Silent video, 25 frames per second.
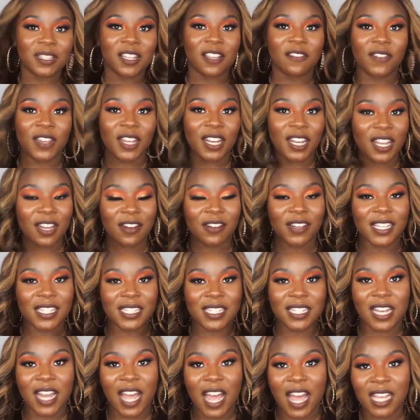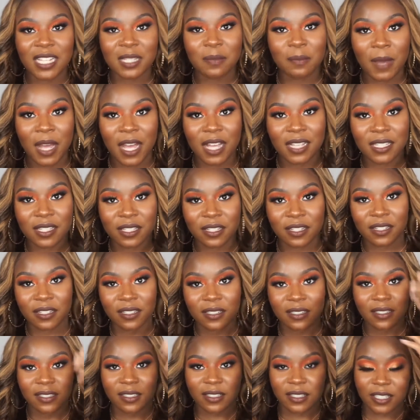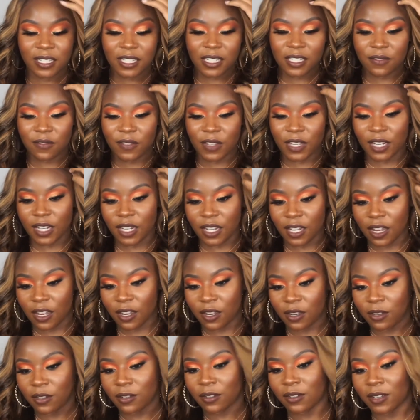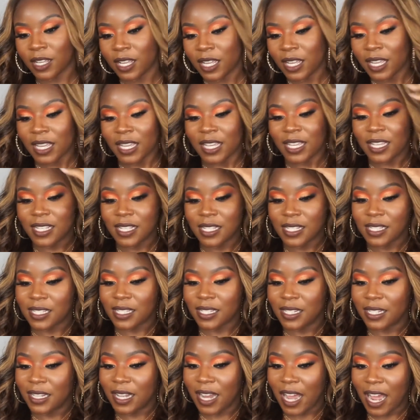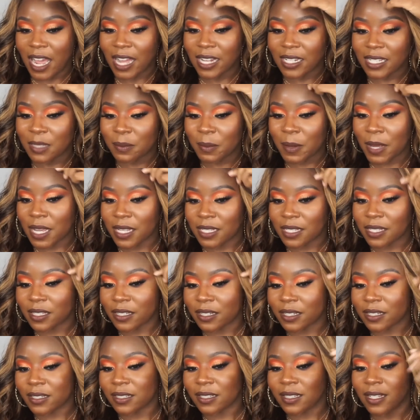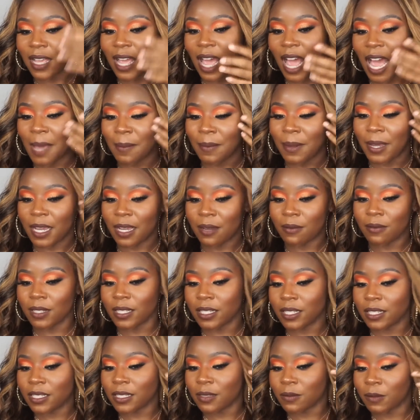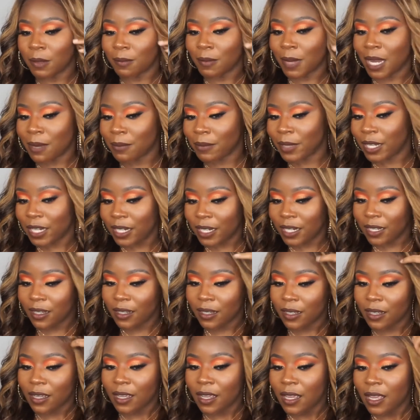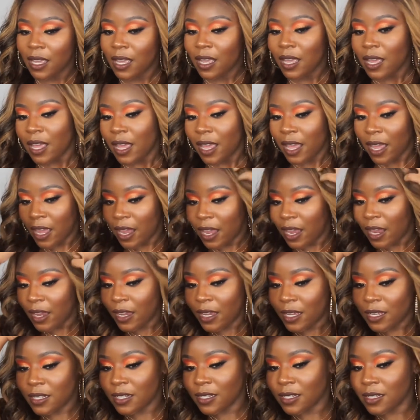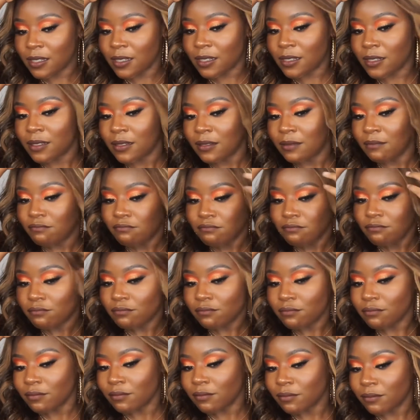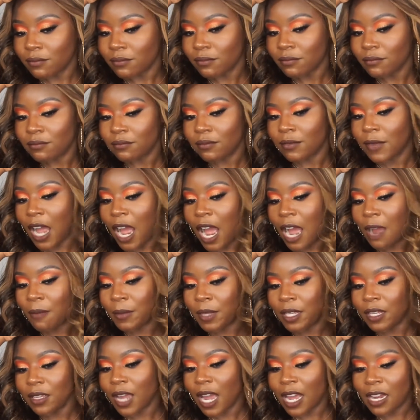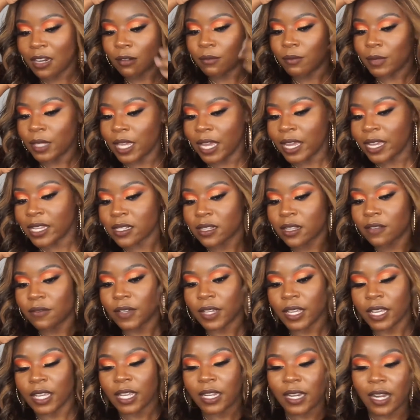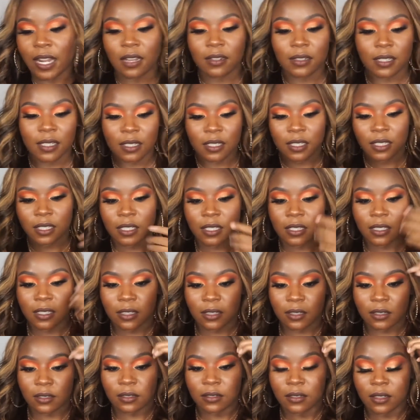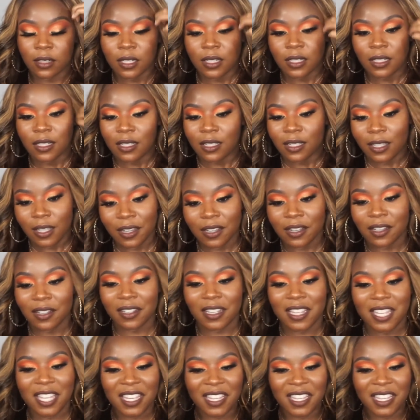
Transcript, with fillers: The video is not sponsored. This video is not sponsored. I paid with this with my money. And cause I mean I don't be asking for handouts and shit, so yeah.